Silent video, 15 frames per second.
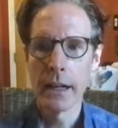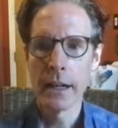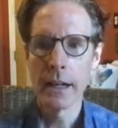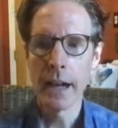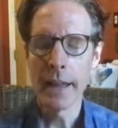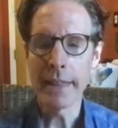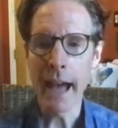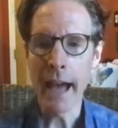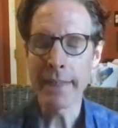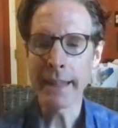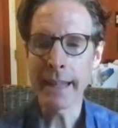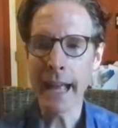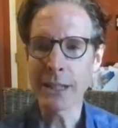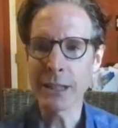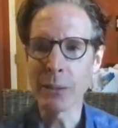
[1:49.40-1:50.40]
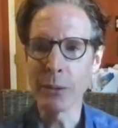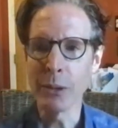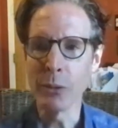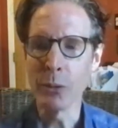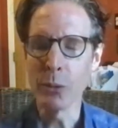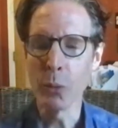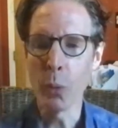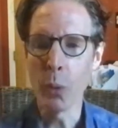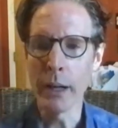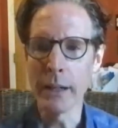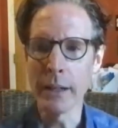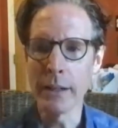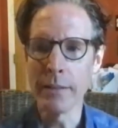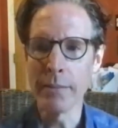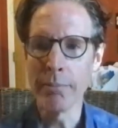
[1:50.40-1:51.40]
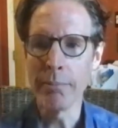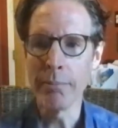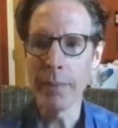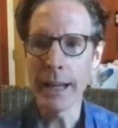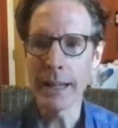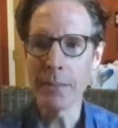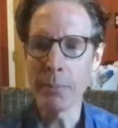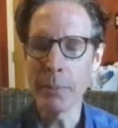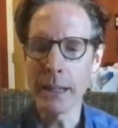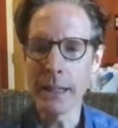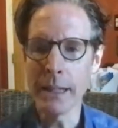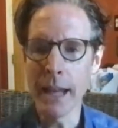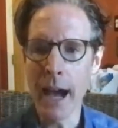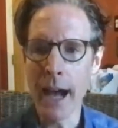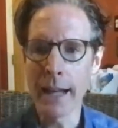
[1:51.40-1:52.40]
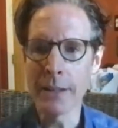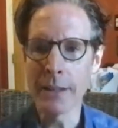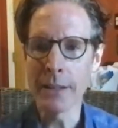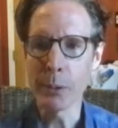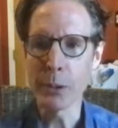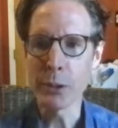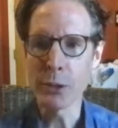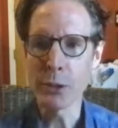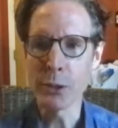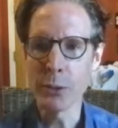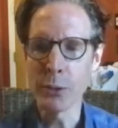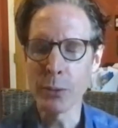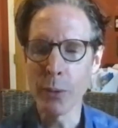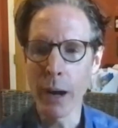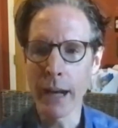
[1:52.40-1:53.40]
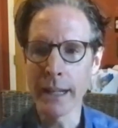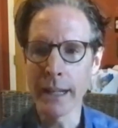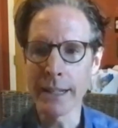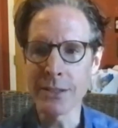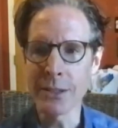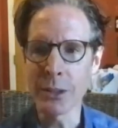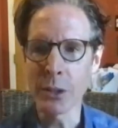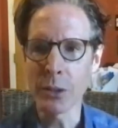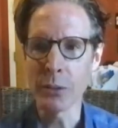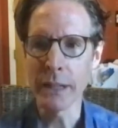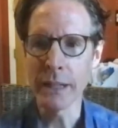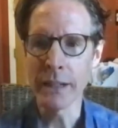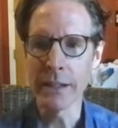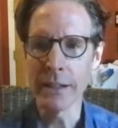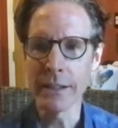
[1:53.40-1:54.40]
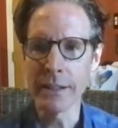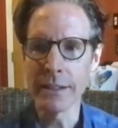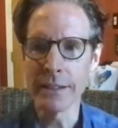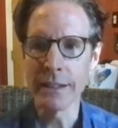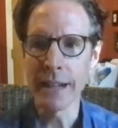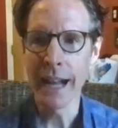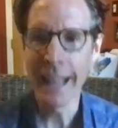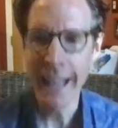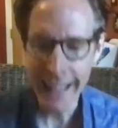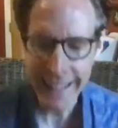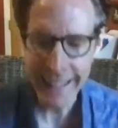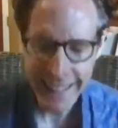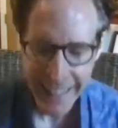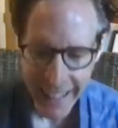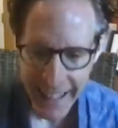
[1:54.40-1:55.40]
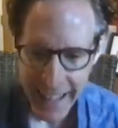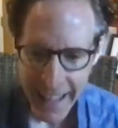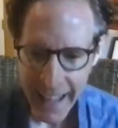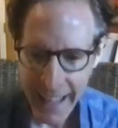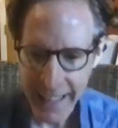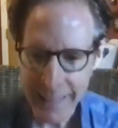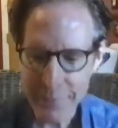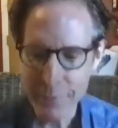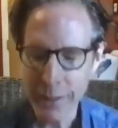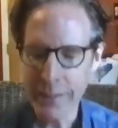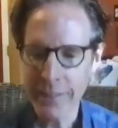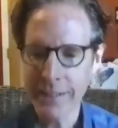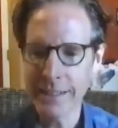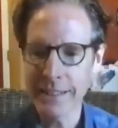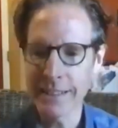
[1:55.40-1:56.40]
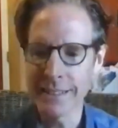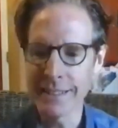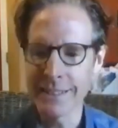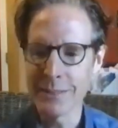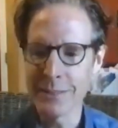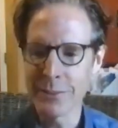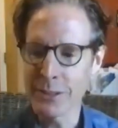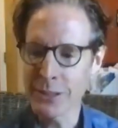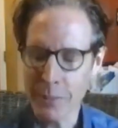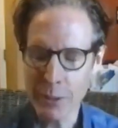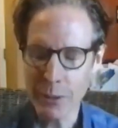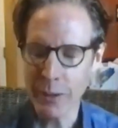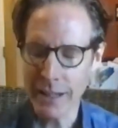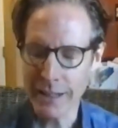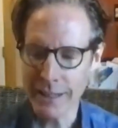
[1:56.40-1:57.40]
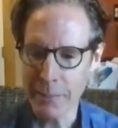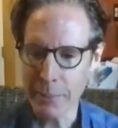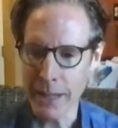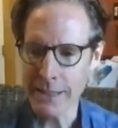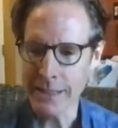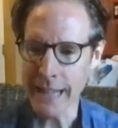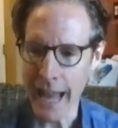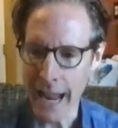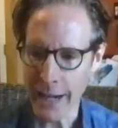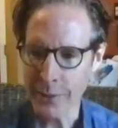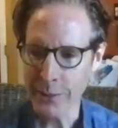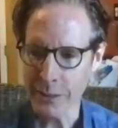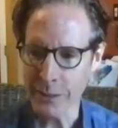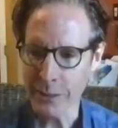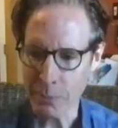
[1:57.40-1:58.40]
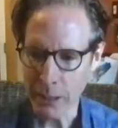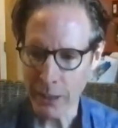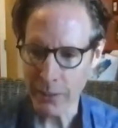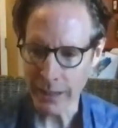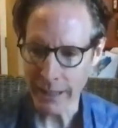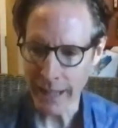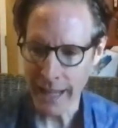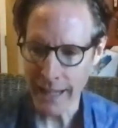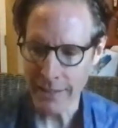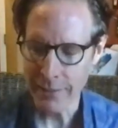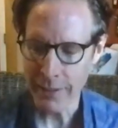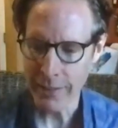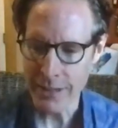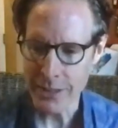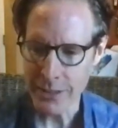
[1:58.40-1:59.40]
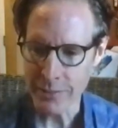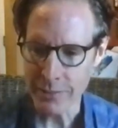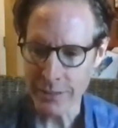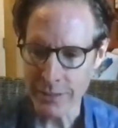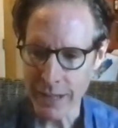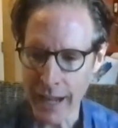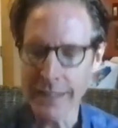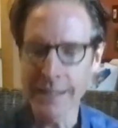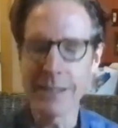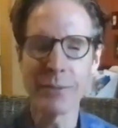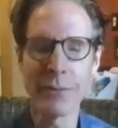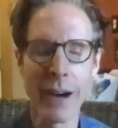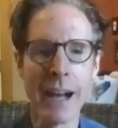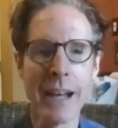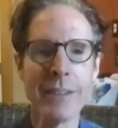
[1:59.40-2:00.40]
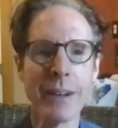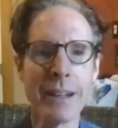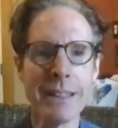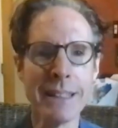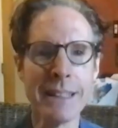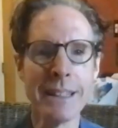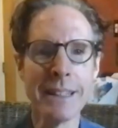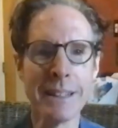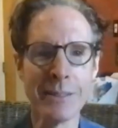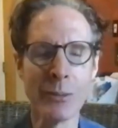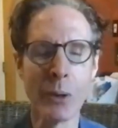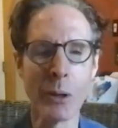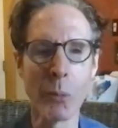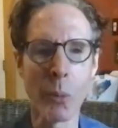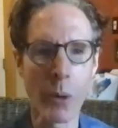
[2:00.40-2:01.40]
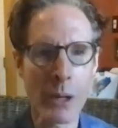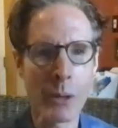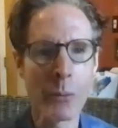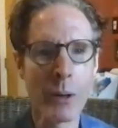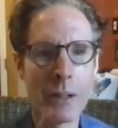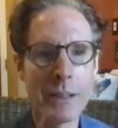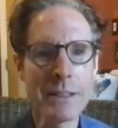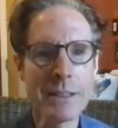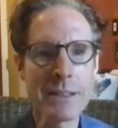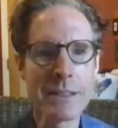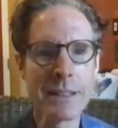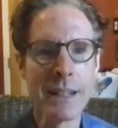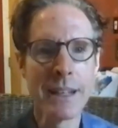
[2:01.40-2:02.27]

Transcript: think actually what made me not pursue writing as a career, I had a very... For someone who ended up as an actor and a playwright, I had a very sort of 9-to-5 idea of what work was